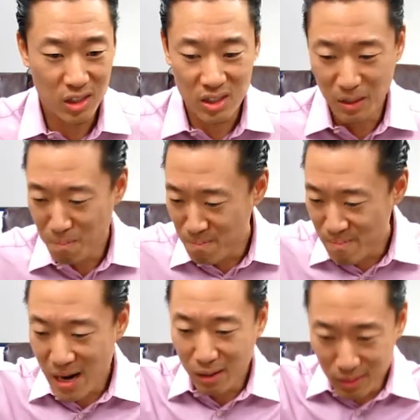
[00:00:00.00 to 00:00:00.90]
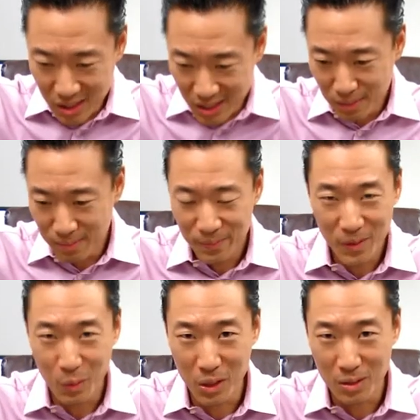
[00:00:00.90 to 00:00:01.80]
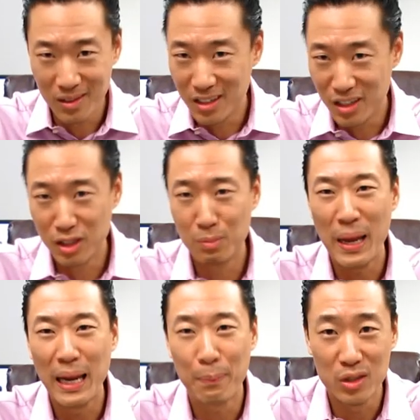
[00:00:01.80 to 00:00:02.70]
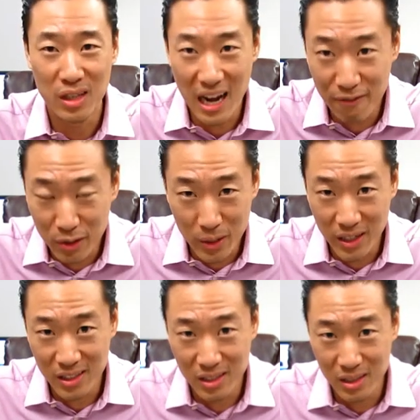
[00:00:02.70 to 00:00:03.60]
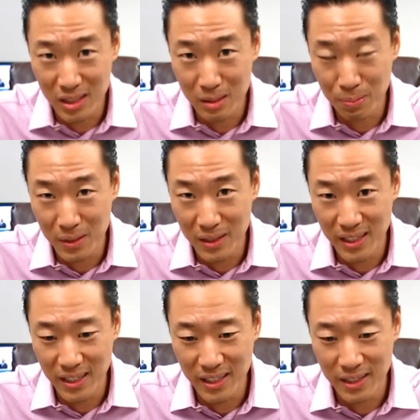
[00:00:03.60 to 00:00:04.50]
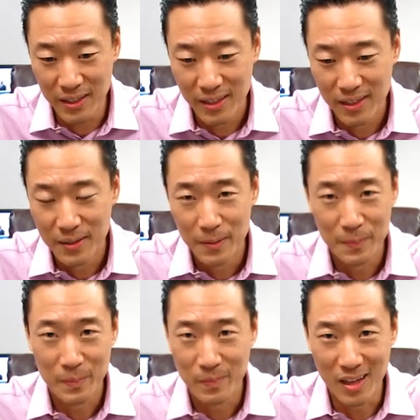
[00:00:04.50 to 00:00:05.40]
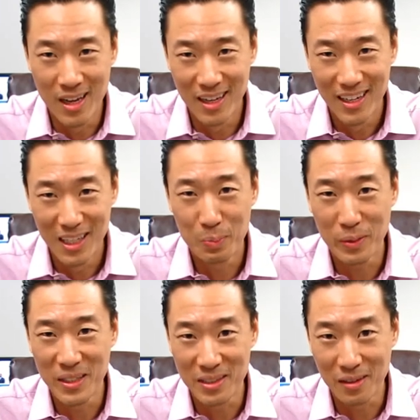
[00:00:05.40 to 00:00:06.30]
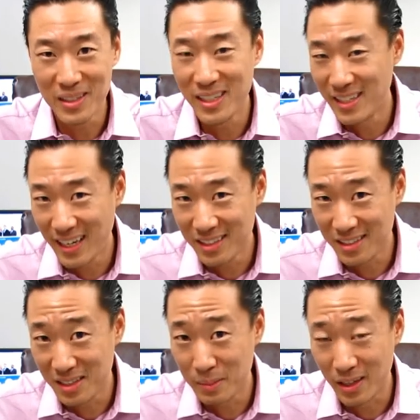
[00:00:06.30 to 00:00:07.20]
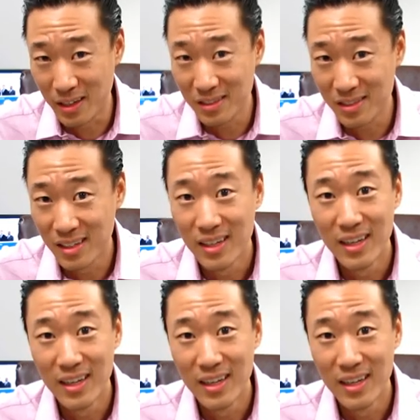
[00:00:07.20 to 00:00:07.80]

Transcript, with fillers: just like mounted with, there's just papers everywhere. It's, it's pretty it's pretty dirty and nasty, to be honest.